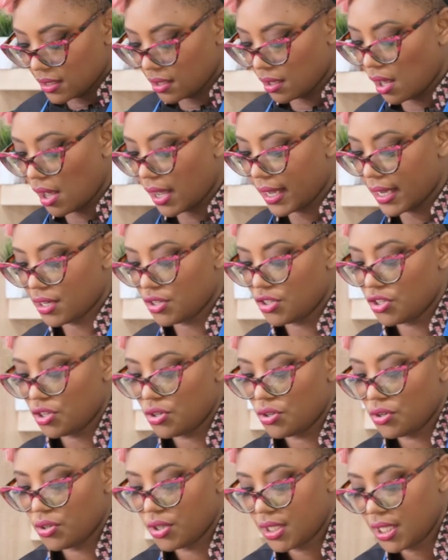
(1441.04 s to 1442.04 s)
a lot of
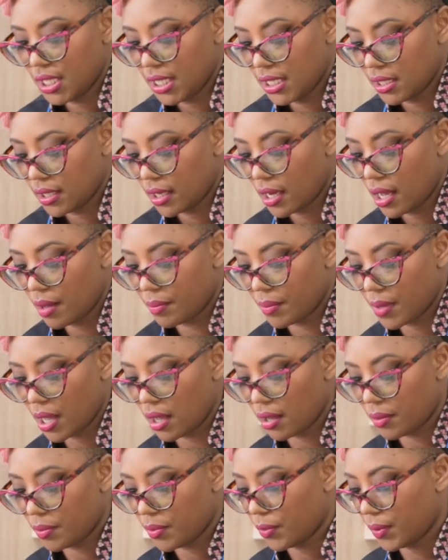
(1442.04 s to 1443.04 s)
ingenuity to come
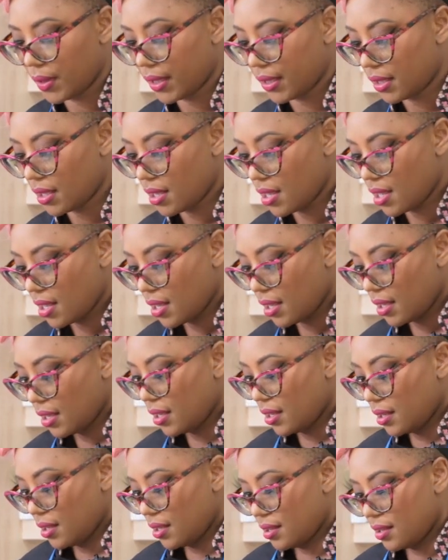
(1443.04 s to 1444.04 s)
up with
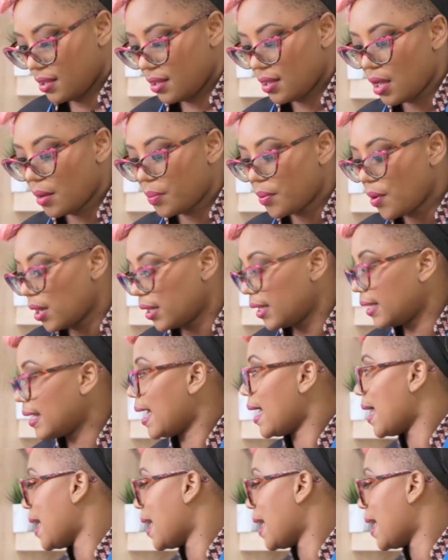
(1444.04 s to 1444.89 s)
a product that